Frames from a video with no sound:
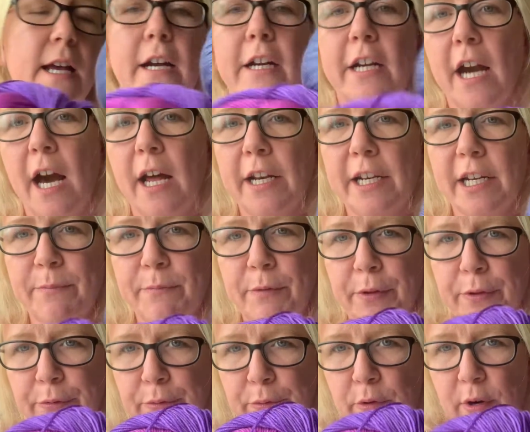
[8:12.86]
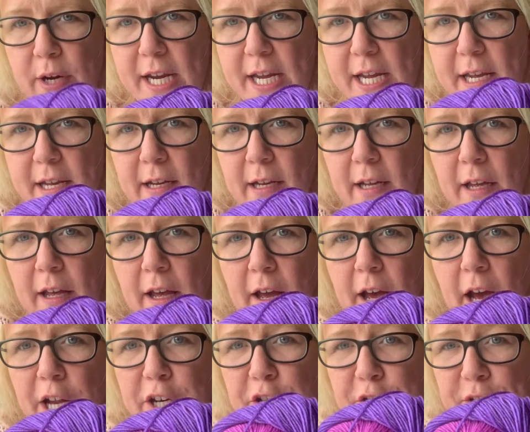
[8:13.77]
colour number 3.
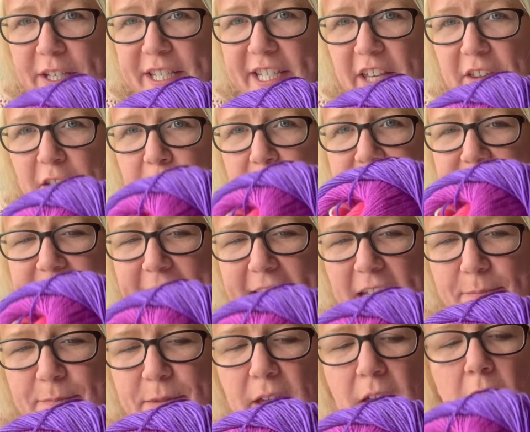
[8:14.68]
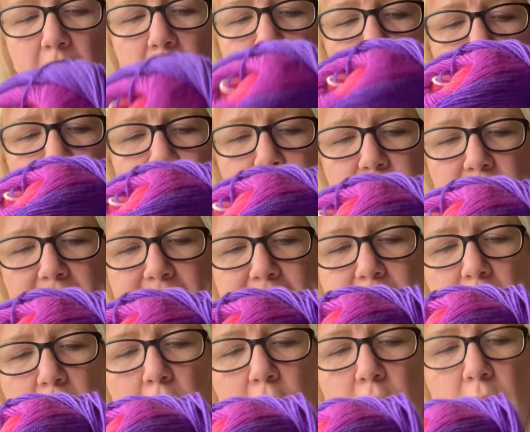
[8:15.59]
And you can see they're the same yarn. They
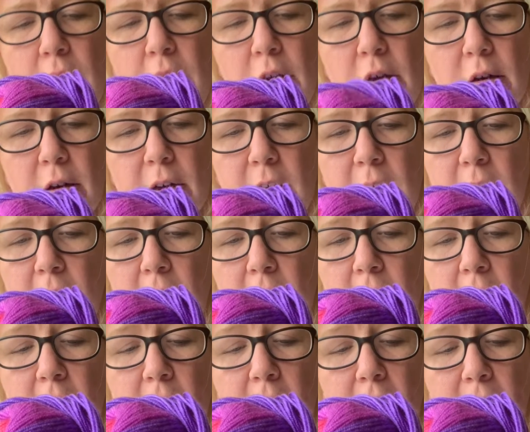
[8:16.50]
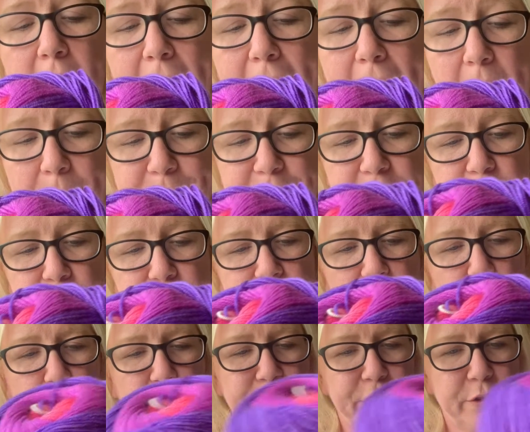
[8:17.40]
are absolutely
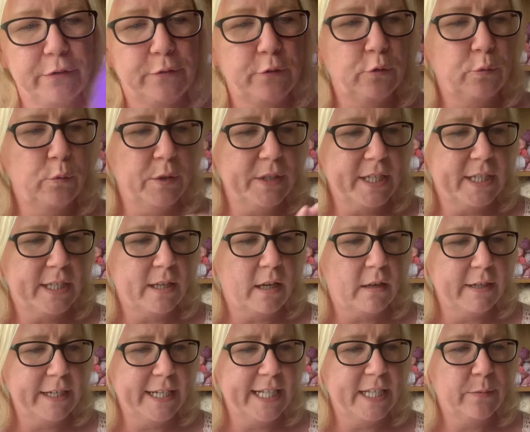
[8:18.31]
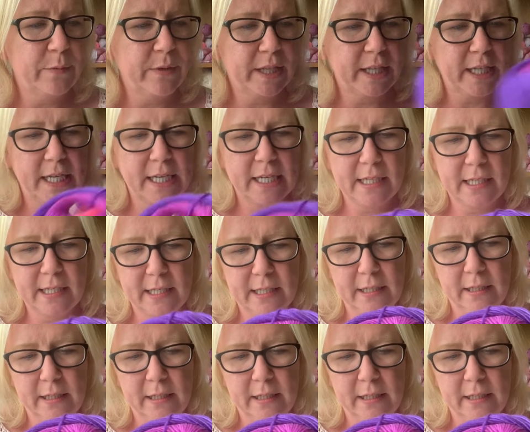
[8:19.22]
wonderful. What size were these?